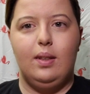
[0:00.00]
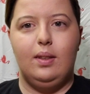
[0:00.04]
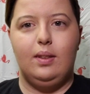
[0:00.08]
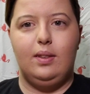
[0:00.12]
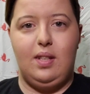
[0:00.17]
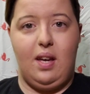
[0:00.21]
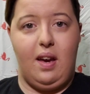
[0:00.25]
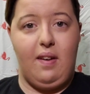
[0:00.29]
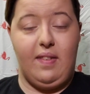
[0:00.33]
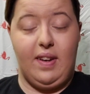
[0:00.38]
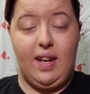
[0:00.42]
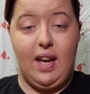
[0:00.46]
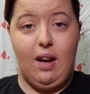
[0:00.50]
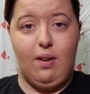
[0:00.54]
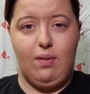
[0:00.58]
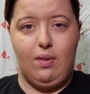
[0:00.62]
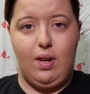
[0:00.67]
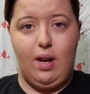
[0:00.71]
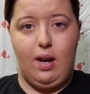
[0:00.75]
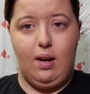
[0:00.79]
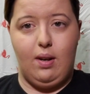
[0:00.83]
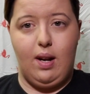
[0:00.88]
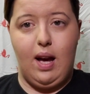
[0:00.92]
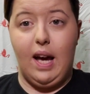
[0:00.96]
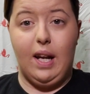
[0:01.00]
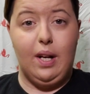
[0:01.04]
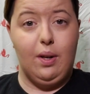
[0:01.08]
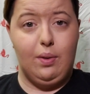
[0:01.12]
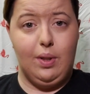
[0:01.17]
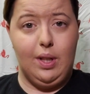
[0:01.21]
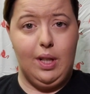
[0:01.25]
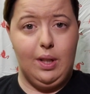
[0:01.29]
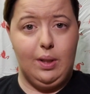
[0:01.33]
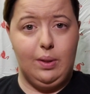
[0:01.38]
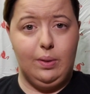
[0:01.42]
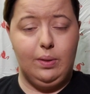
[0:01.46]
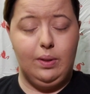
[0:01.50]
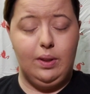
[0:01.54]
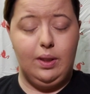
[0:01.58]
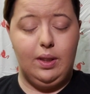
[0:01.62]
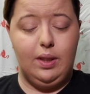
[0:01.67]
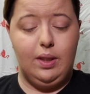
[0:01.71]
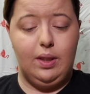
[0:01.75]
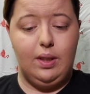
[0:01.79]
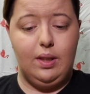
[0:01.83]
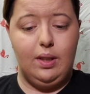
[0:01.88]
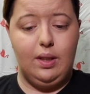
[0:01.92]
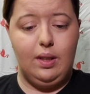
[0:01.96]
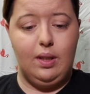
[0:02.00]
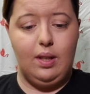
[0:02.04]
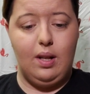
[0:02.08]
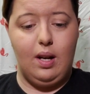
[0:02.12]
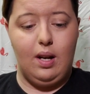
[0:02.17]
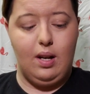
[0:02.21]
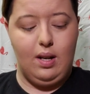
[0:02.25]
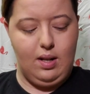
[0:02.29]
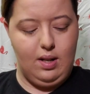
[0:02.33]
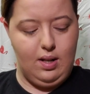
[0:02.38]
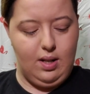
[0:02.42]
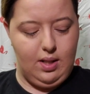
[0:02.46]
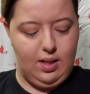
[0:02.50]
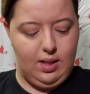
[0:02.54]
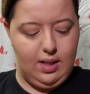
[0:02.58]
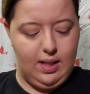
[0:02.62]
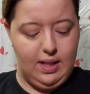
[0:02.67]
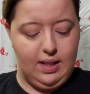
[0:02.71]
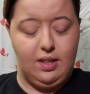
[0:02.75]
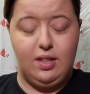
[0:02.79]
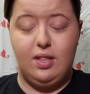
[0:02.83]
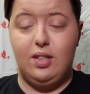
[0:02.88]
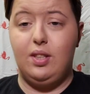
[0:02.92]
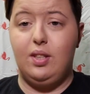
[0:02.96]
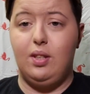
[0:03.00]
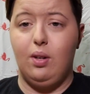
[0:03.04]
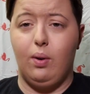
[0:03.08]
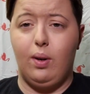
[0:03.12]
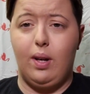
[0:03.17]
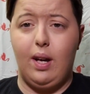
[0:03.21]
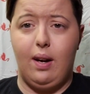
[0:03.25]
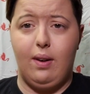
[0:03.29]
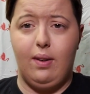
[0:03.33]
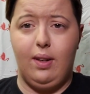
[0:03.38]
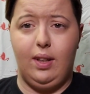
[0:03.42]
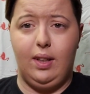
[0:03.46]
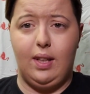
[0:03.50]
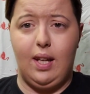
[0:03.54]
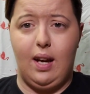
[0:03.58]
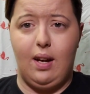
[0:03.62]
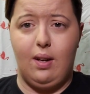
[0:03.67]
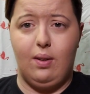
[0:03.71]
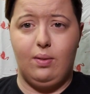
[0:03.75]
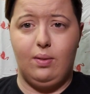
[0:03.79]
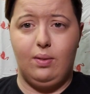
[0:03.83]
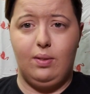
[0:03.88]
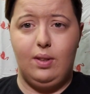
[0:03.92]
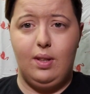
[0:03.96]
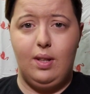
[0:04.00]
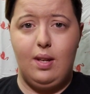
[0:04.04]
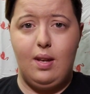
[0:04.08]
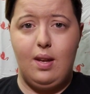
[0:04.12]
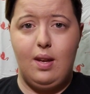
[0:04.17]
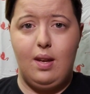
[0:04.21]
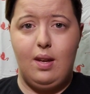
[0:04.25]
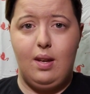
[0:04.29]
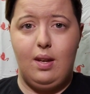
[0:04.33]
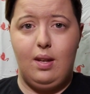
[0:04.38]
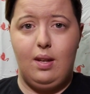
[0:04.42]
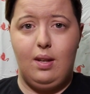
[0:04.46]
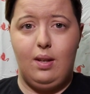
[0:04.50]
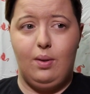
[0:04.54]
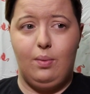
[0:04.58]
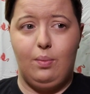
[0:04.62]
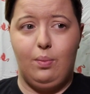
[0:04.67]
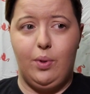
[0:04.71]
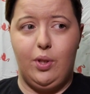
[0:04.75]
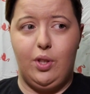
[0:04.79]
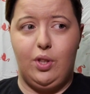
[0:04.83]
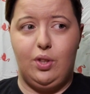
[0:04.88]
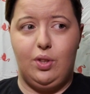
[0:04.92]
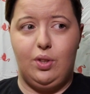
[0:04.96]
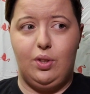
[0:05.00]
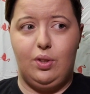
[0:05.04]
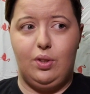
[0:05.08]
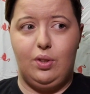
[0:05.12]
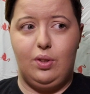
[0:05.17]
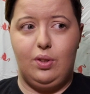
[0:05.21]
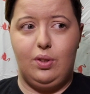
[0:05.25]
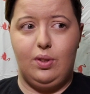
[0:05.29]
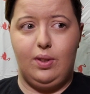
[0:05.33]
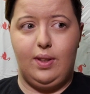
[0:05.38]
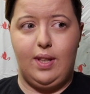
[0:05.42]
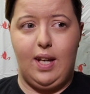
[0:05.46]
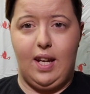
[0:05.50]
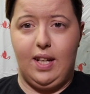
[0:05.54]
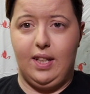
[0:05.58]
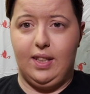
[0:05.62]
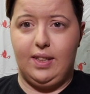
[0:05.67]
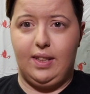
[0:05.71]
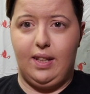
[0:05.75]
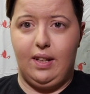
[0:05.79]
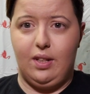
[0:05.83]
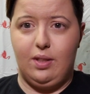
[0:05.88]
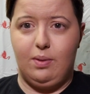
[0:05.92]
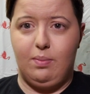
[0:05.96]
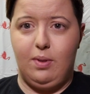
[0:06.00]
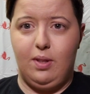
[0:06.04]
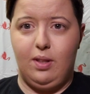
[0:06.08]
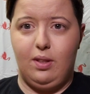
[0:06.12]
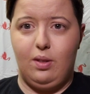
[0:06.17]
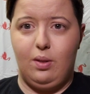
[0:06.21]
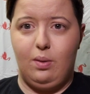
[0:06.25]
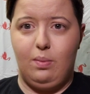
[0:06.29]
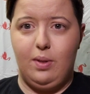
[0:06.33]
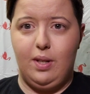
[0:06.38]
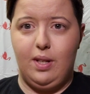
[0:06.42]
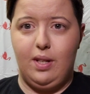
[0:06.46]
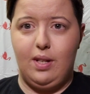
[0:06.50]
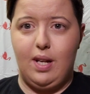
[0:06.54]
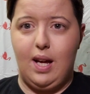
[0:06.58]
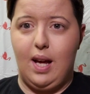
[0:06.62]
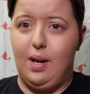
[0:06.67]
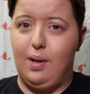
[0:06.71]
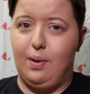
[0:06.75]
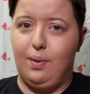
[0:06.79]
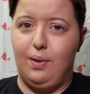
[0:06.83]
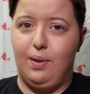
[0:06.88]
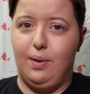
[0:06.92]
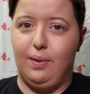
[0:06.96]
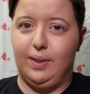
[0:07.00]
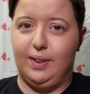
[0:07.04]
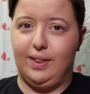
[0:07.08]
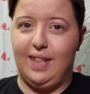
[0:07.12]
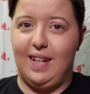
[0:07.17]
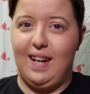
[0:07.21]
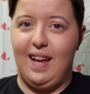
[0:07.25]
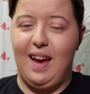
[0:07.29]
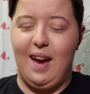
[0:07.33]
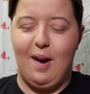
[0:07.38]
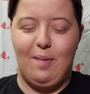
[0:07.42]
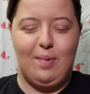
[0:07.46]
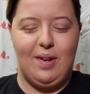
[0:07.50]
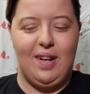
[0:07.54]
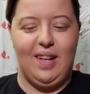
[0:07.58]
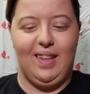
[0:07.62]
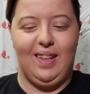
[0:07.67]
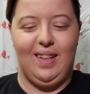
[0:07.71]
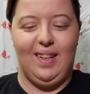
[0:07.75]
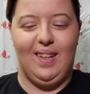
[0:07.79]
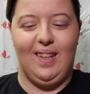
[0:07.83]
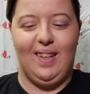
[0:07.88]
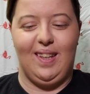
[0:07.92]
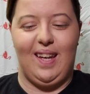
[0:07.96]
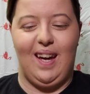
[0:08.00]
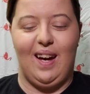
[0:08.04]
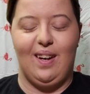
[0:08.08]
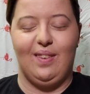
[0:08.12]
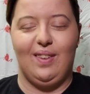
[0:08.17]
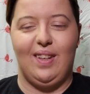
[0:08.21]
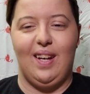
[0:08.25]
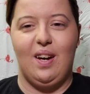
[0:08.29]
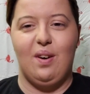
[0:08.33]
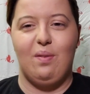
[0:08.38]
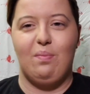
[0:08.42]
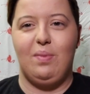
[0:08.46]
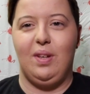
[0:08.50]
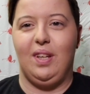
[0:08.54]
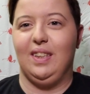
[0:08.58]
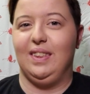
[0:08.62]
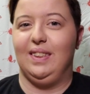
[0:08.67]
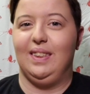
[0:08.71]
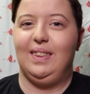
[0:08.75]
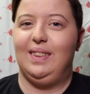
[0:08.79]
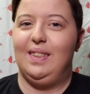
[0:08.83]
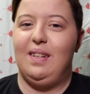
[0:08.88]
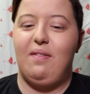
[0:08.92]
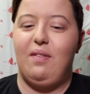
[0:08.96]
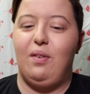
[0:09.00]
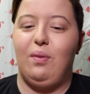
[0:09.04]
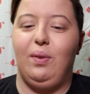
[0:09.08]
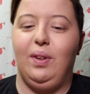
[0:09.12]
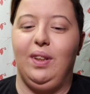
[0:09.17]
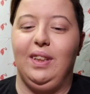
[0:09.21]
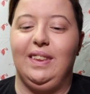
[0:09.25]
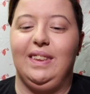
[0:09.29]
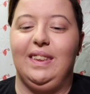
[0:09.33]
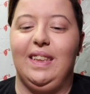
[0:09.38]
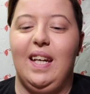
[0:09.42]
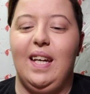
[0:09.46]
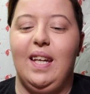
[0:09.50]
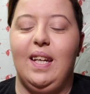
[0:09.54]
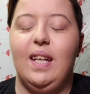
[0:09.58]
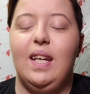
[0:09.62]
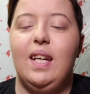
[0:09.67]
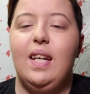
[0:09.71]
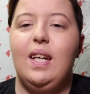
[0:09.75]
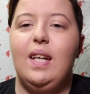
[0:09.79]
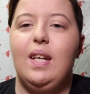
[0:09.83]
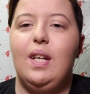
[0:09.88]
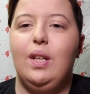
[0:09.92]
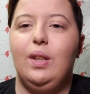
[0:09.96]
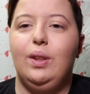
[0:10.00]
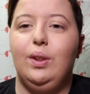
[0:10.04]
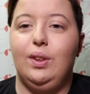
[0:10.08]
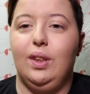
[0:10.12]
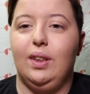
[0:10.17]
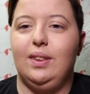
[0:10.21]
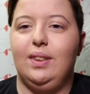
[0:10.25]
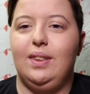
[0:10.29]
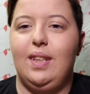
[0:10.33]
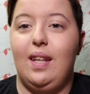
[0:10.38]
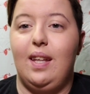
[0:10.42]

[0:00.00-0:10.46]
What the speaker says: to have a countdown, I don't know. It's still counting down, which kind of scares me a little bit. I don't know what's going to happen at the end of the countdown because it's never really said, just